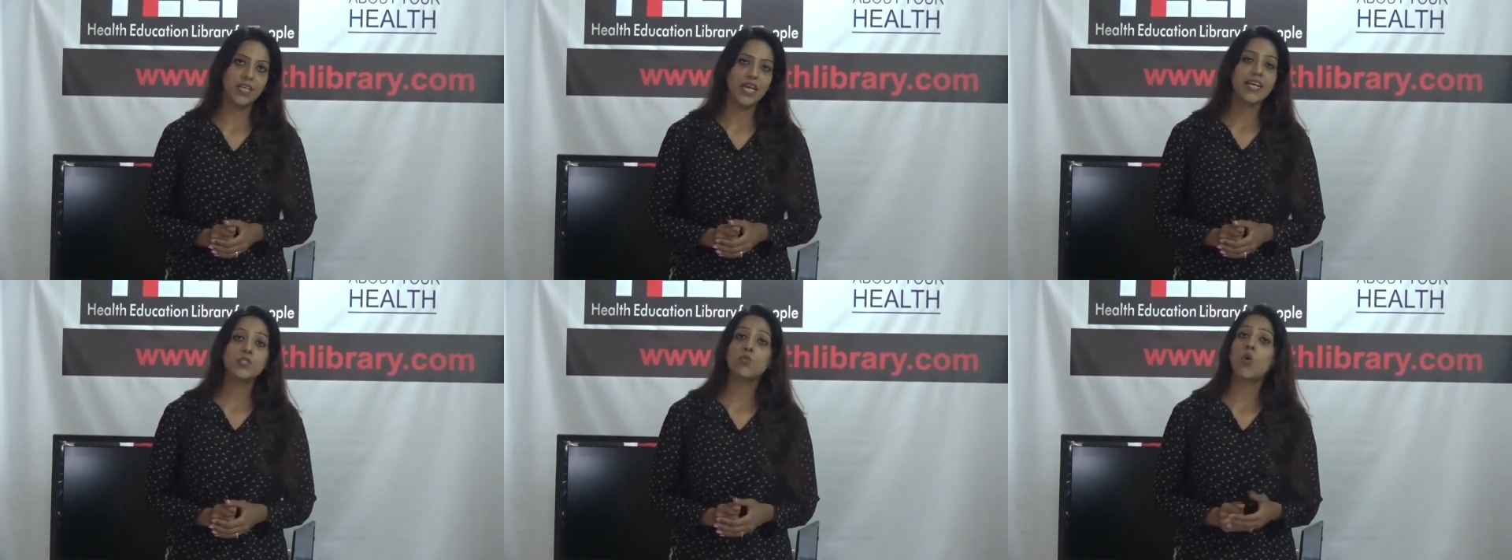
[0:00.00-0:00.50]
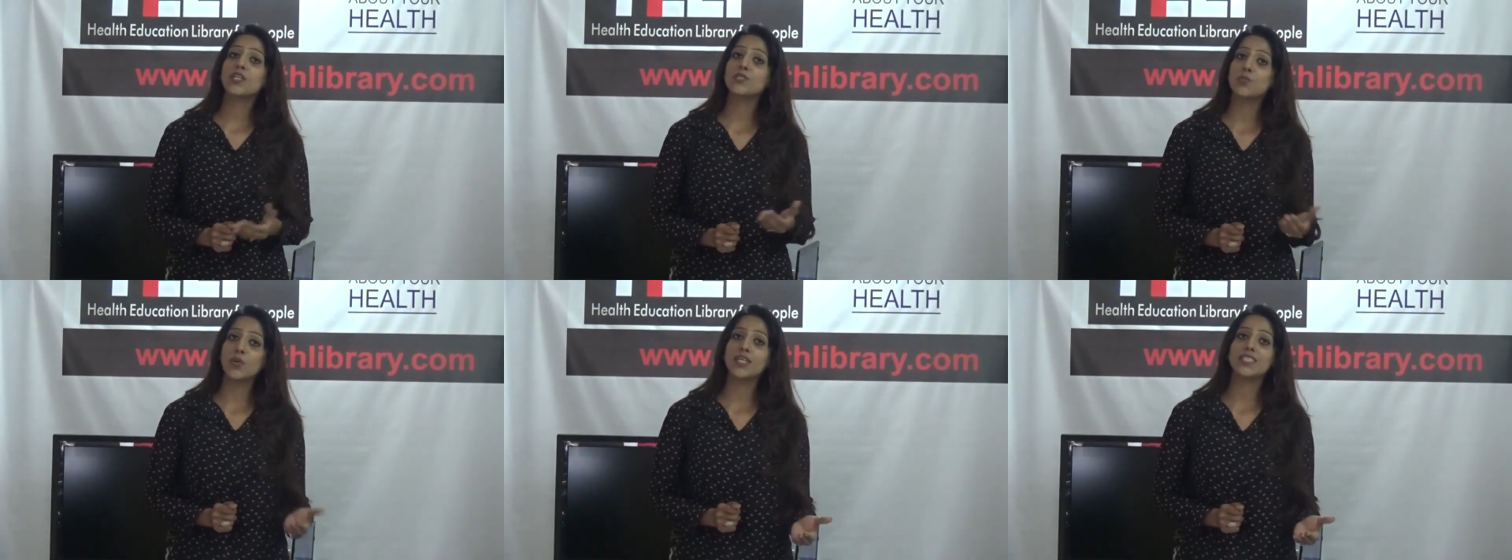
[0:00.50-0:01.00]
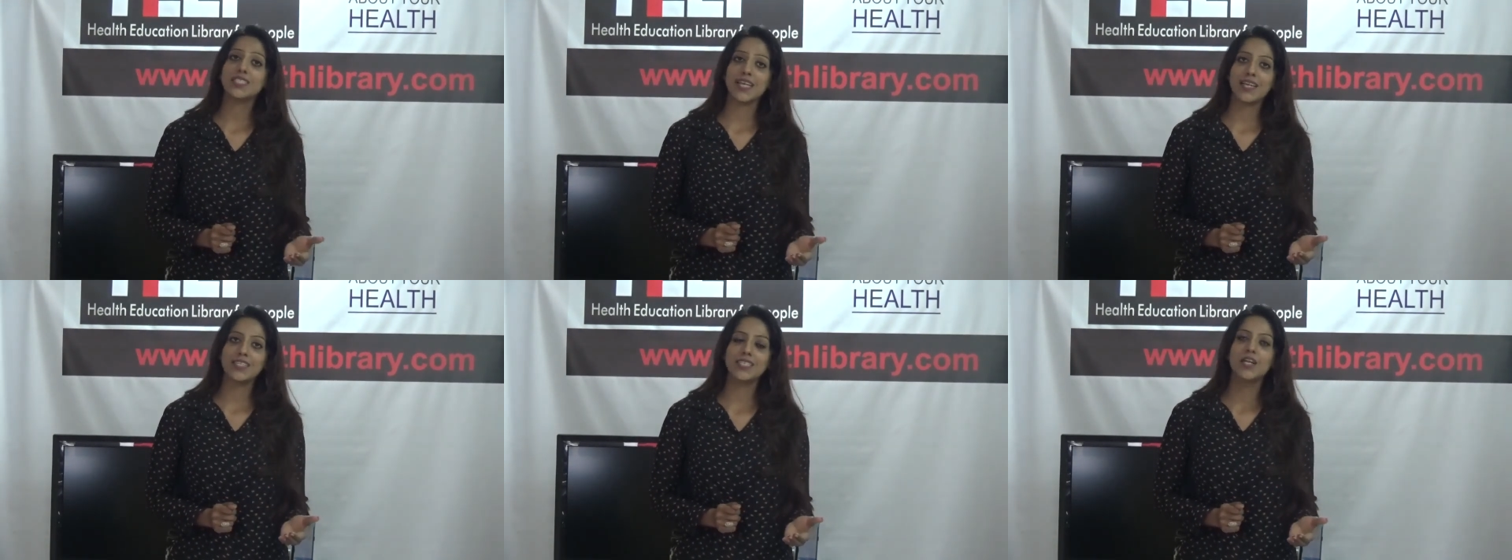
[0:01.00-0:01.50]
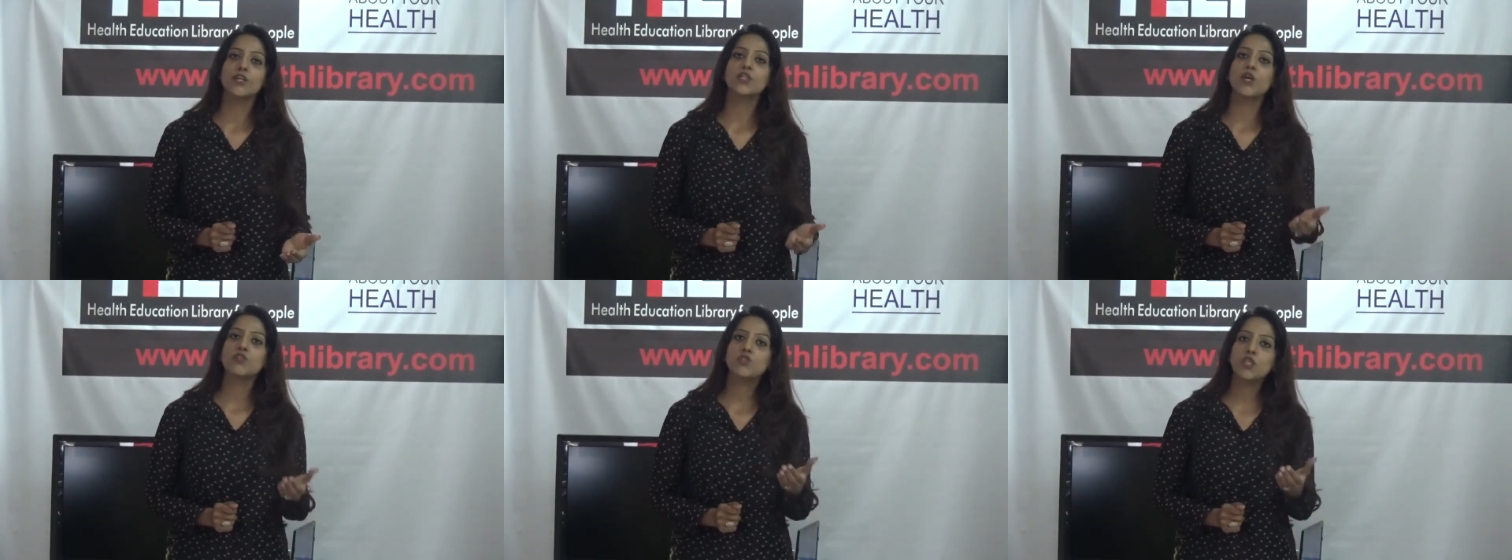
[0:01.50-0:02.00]
And what's worse is
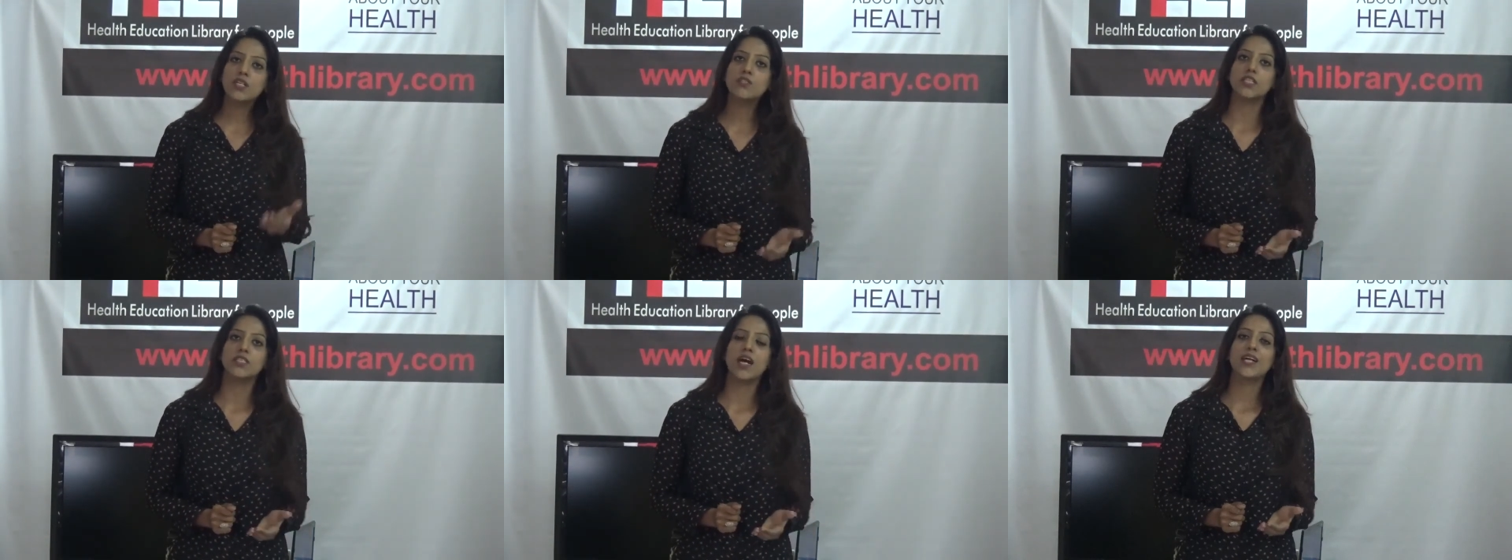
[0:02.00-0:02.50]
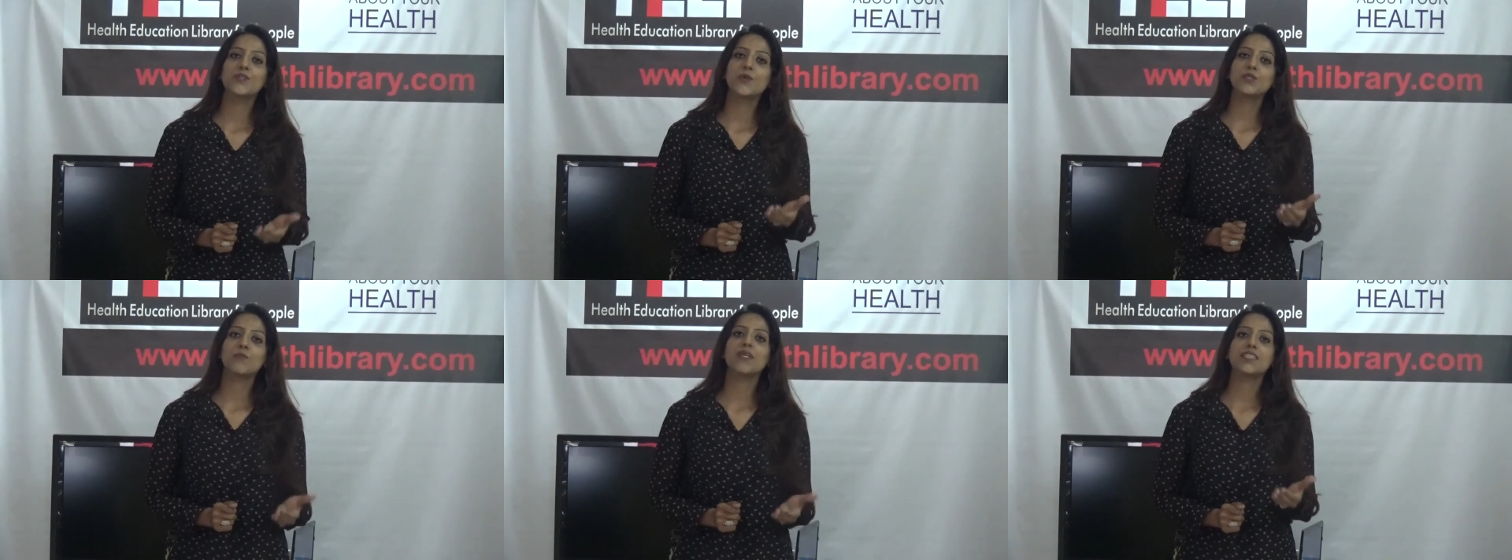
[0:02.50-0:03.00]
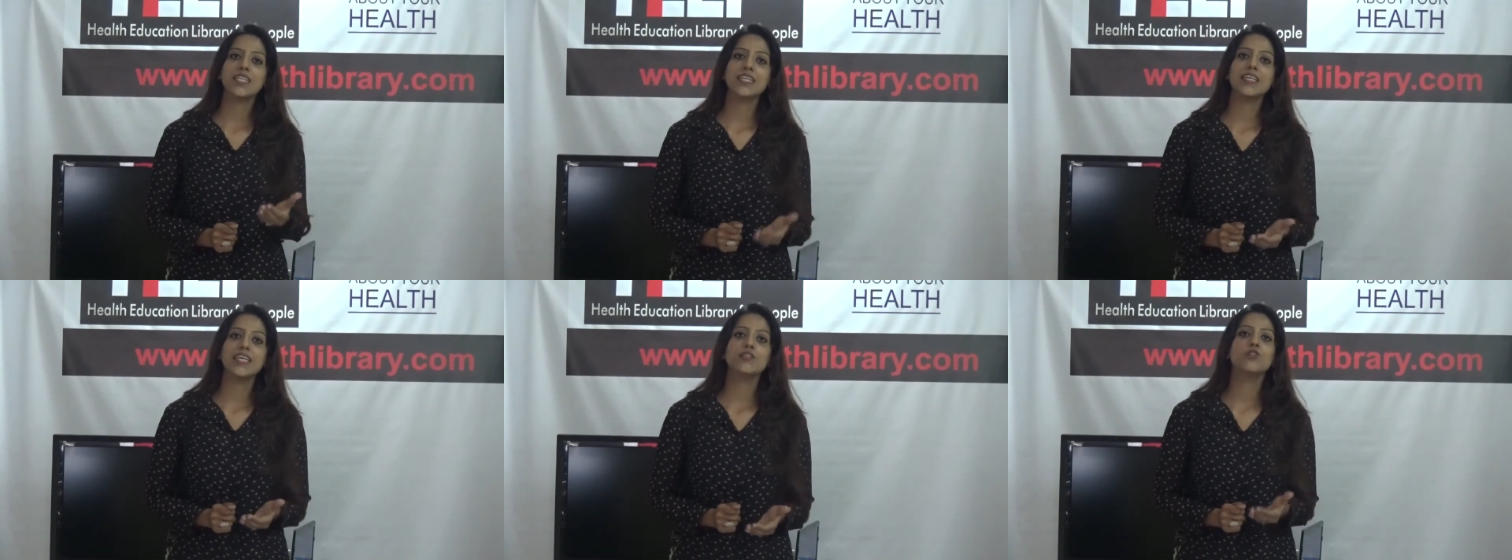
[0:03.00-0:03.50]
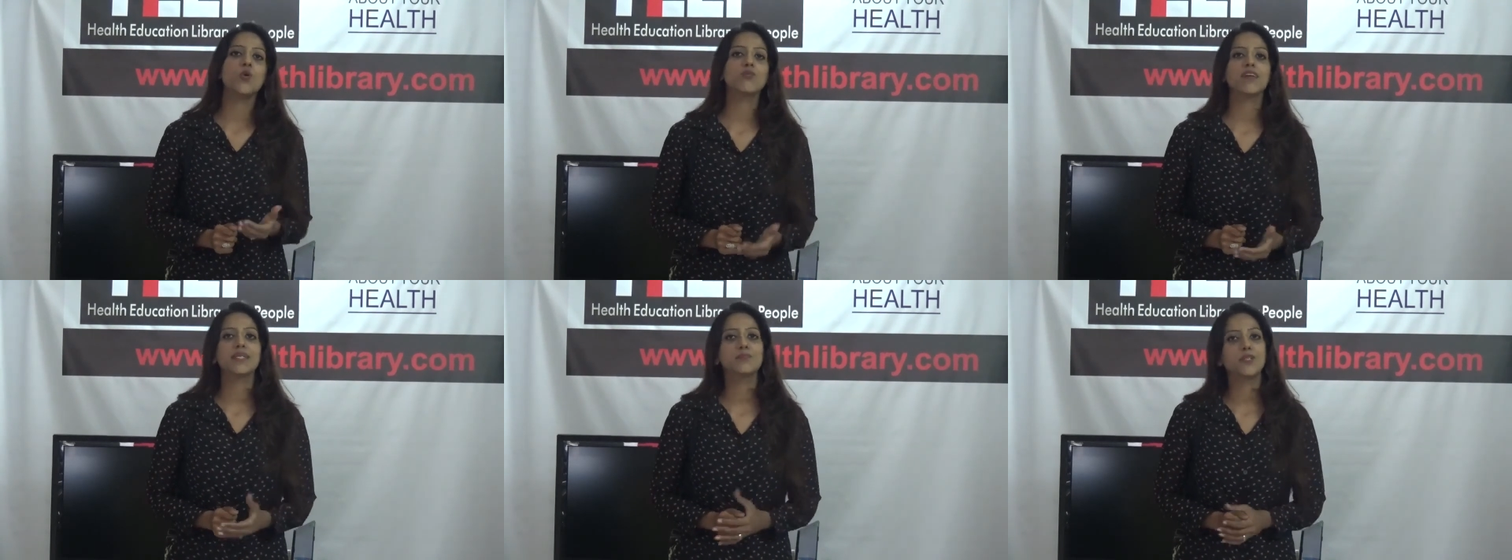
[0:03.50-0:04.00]
your children are going to be taking in your
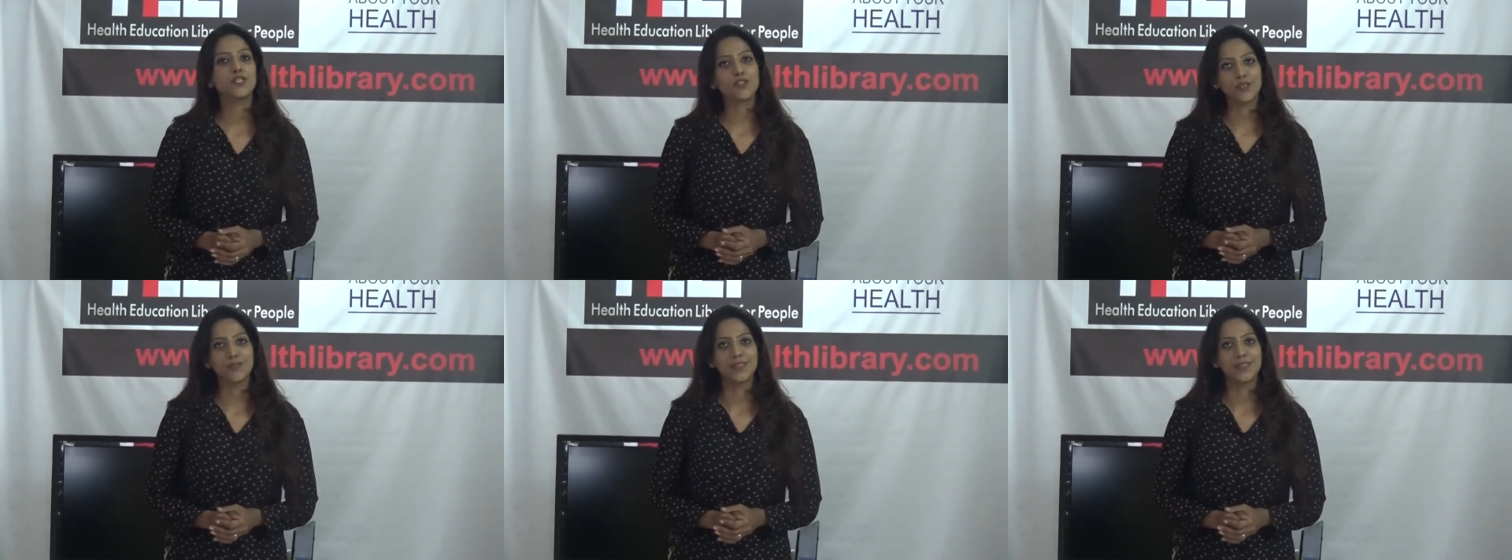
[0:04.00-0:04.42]
vibration.